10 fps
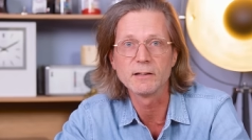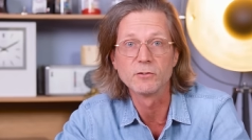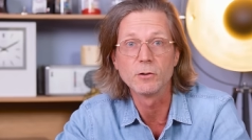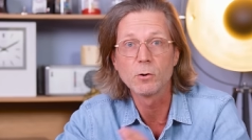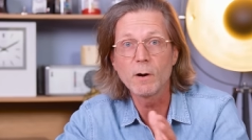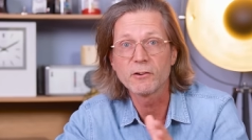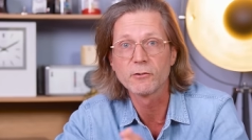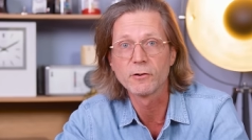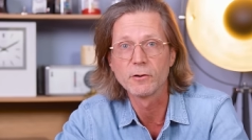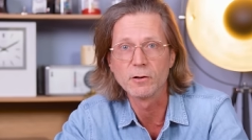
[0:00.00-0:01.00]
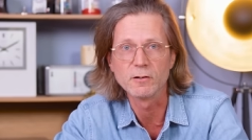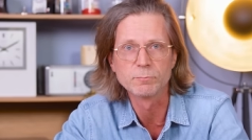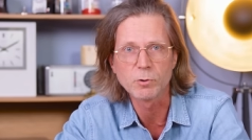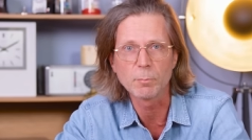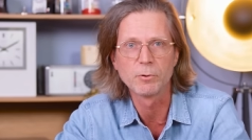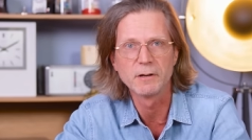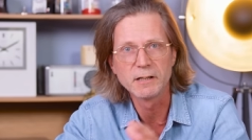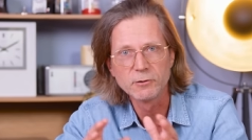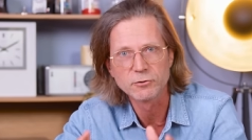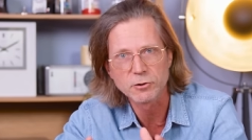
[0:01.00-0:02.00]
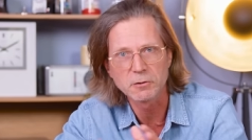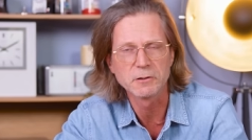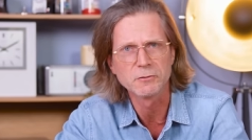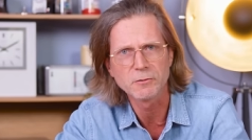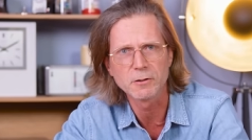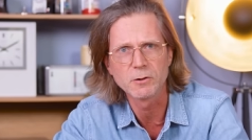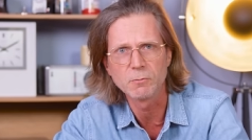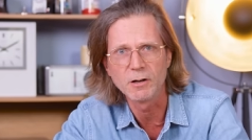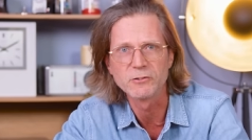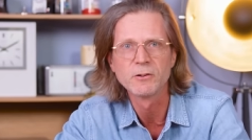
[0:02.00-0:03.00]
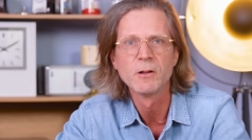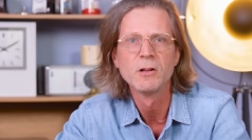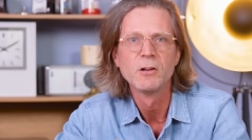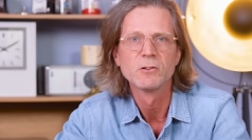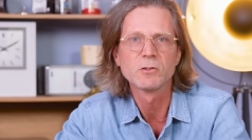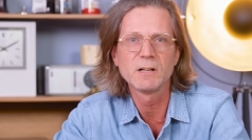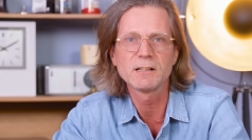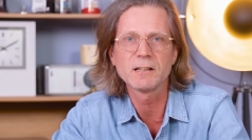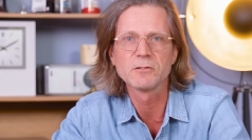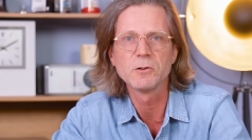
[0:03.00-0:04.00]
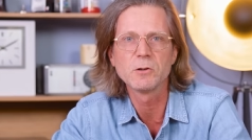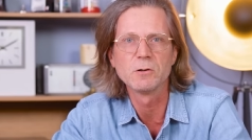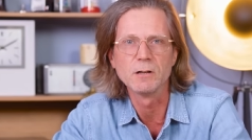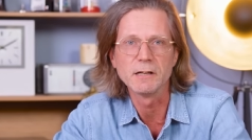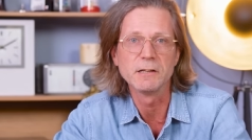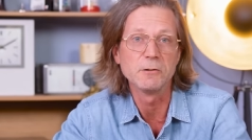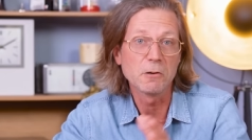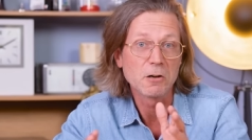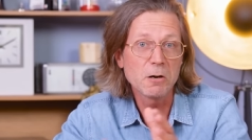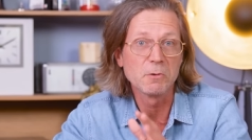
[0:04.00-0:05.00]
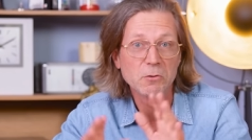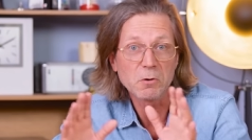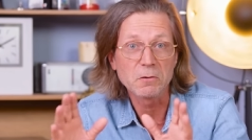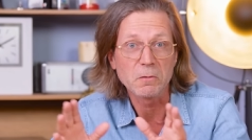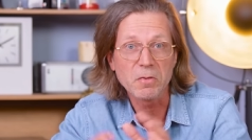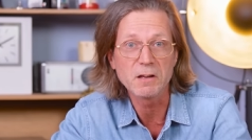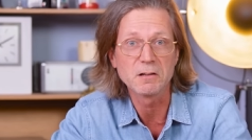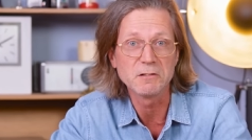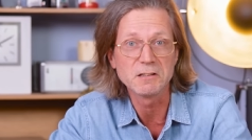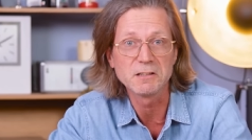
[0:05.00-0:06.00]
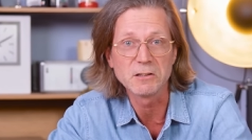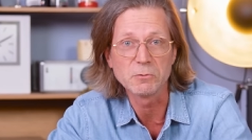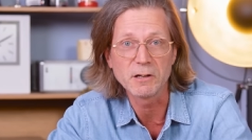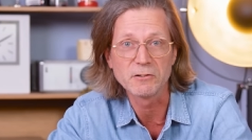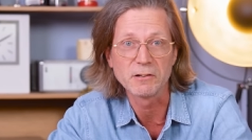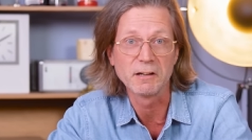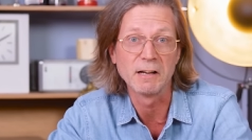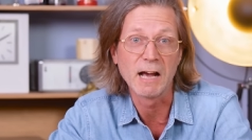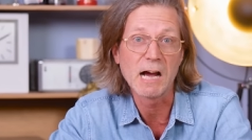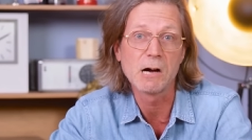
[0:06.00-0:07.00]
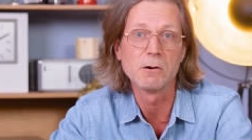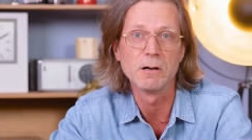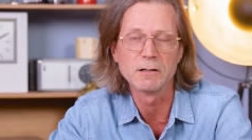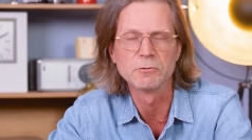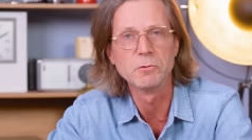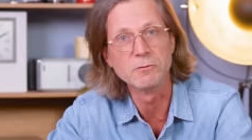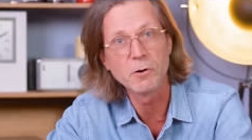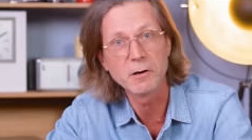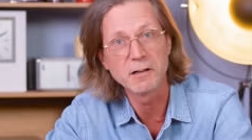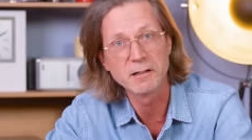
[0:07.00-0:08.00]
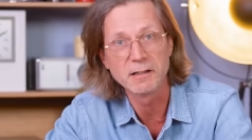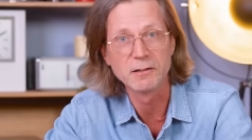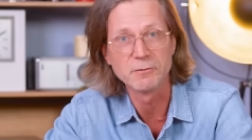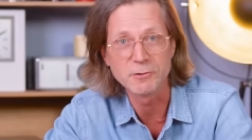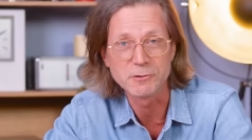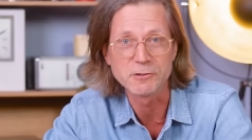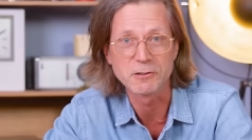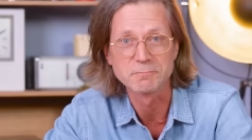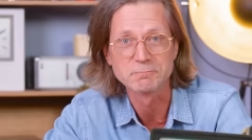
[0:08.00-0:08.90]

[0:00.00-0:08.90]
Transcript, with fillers: as the question of proper insurance for your watch. So let us know uh, in your comments what you think of this situation and how uh, to avoid it in the future.